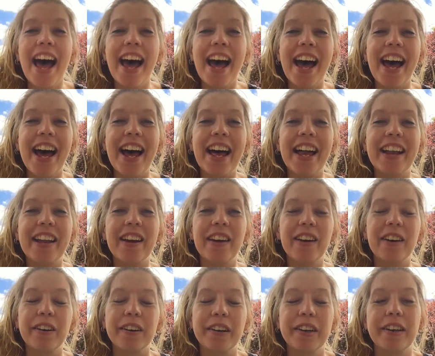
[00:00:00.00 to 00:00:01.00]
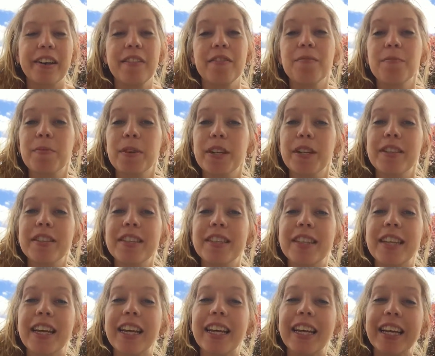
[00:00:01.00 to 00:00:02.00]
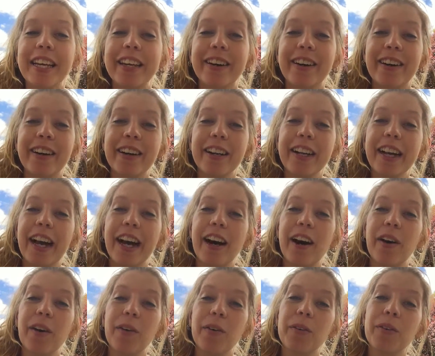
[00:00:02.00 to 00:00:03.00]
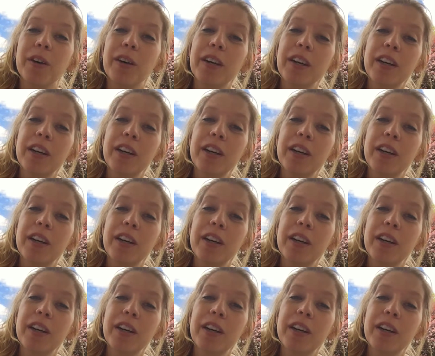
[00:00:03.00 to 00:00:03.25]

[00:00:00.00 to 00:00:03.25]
and I've been to the ER now